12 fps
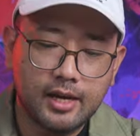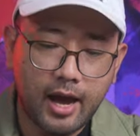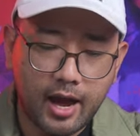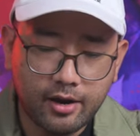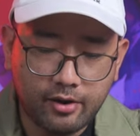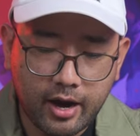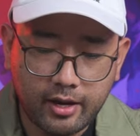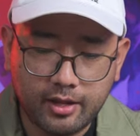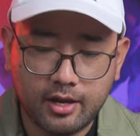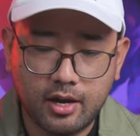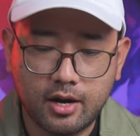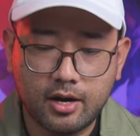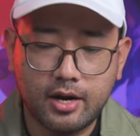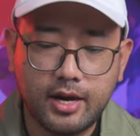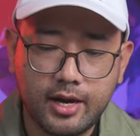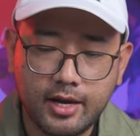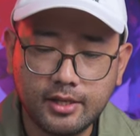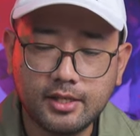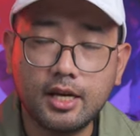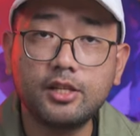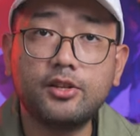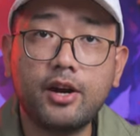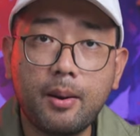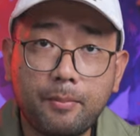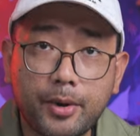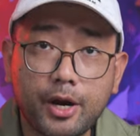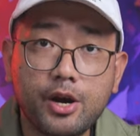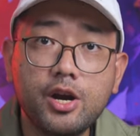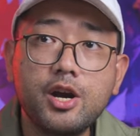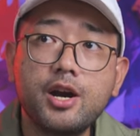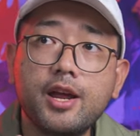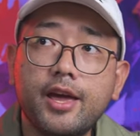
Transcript: guy right here is a dripper